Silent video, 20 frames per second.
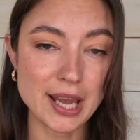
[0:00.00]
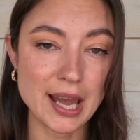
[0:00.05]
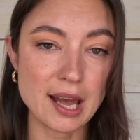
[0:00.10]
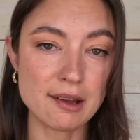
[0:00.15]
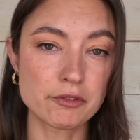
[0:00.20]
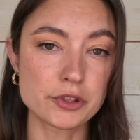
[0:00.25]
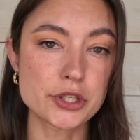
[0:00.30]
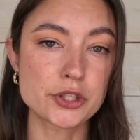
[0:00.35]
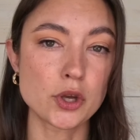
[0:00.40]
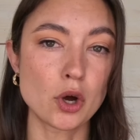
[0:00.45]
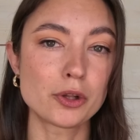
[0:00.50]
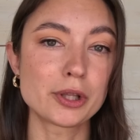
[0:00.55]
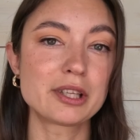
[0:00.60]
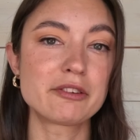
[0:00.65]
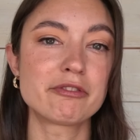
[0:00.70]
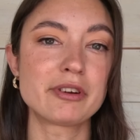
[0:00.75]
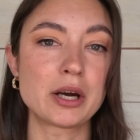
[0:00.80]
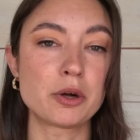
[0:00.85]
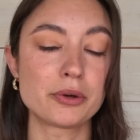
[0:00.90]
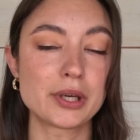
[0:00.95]
to have a
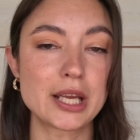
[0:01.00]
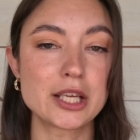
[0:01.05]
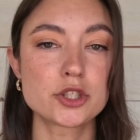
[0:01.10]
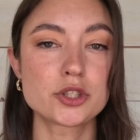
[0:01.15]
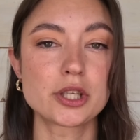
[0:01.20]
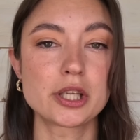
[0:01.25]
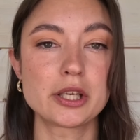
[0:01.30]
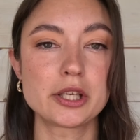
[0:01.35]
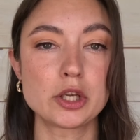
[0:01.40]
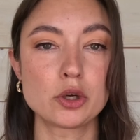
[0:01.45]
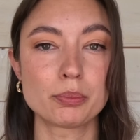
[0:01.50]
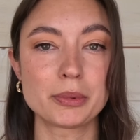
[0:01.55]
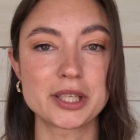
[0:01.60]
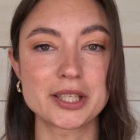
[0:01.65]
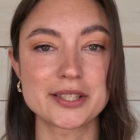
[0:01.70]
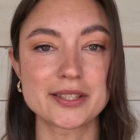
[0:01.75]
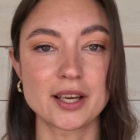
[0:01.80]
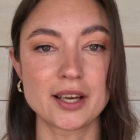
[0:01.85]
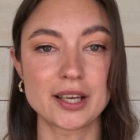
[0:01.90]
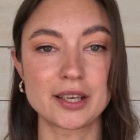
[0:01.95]
solid foundation in human
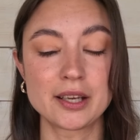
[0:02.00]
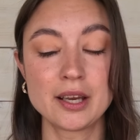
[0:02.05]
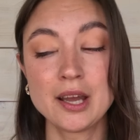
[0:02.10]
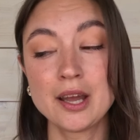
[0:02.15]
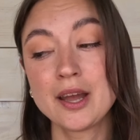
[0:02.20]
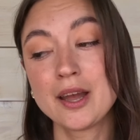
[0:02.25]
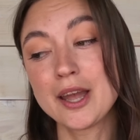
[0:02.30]
design